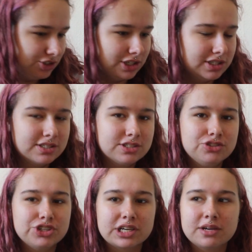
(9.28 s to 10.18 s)
just
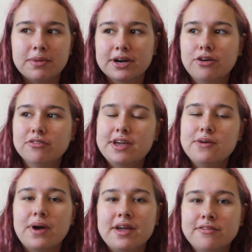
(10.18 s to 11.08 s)
drinking my coffee,
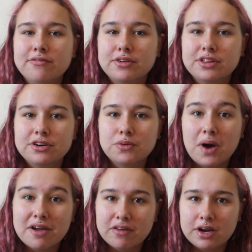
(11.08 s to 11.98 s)
waiting for the
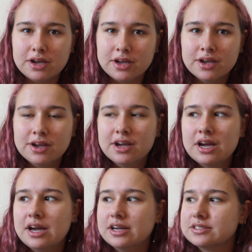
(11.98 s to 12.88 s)
Wi-Fi
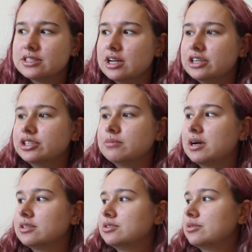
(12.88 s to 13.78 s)
installation
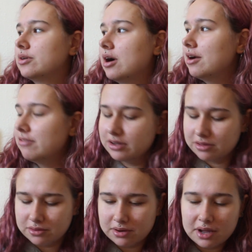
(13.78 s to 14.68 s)
man to arrive, and I
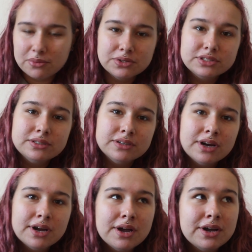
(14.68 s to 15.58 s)
thought I would
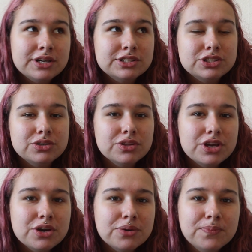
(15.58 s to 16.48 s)
do
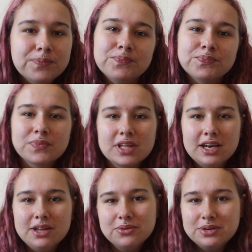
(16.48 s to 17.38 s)
the
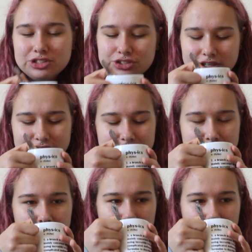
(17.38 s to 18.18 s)
little introduction.